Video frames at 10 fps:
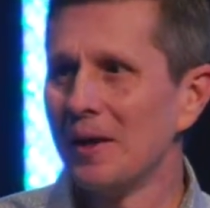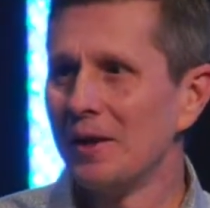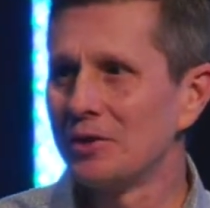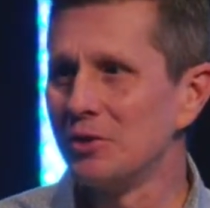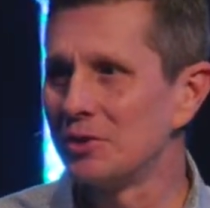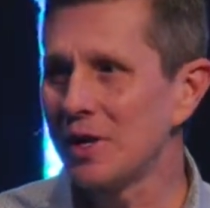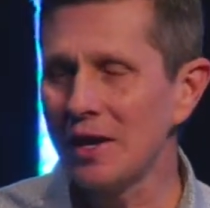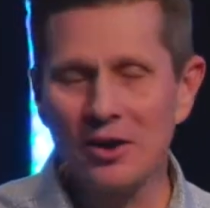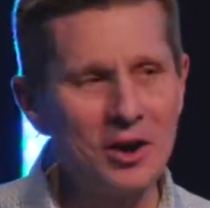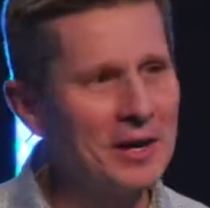to
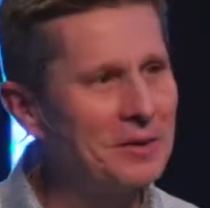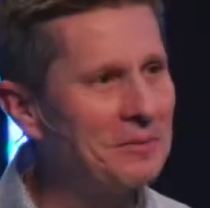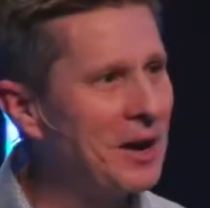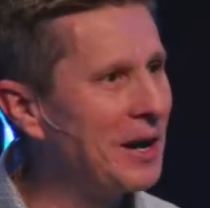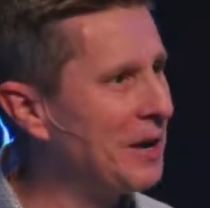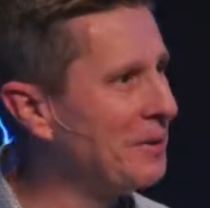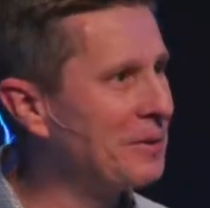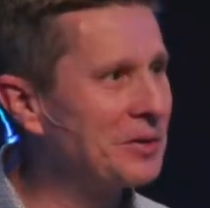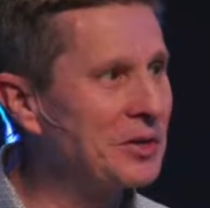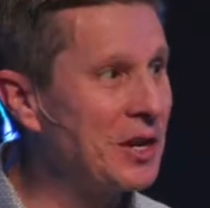take on, uh,
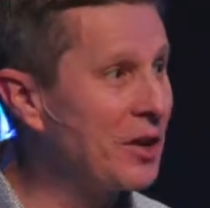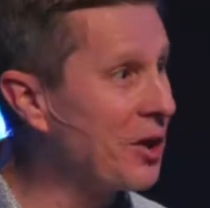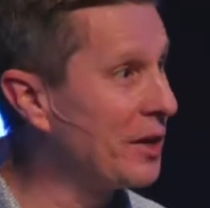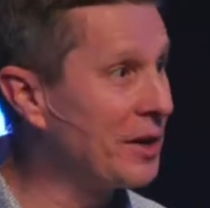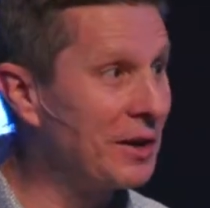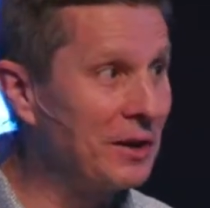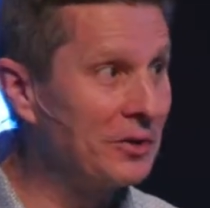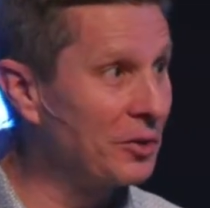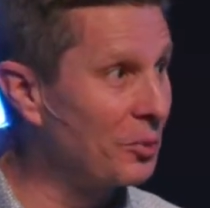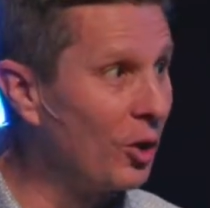to take on uh,
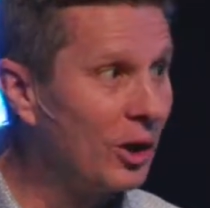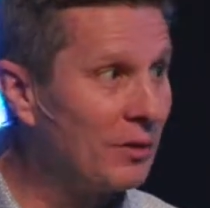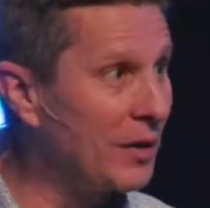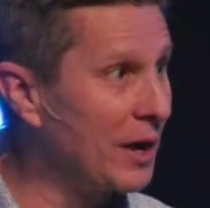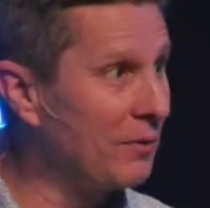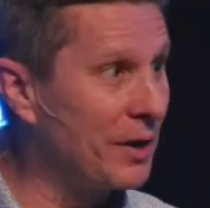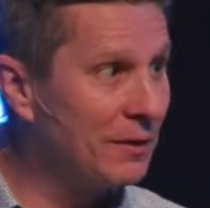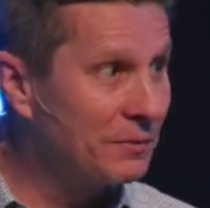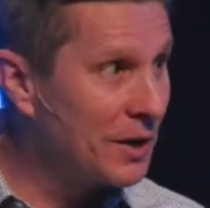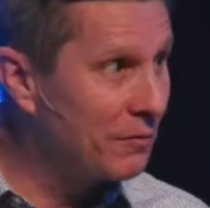the role of, of,
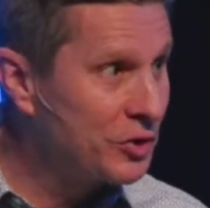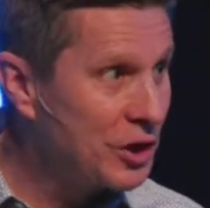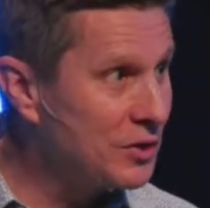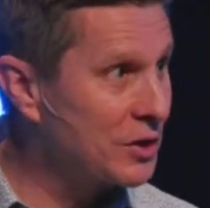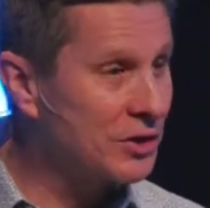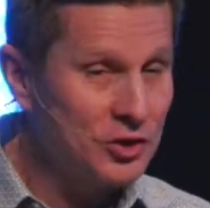of, of Jesus.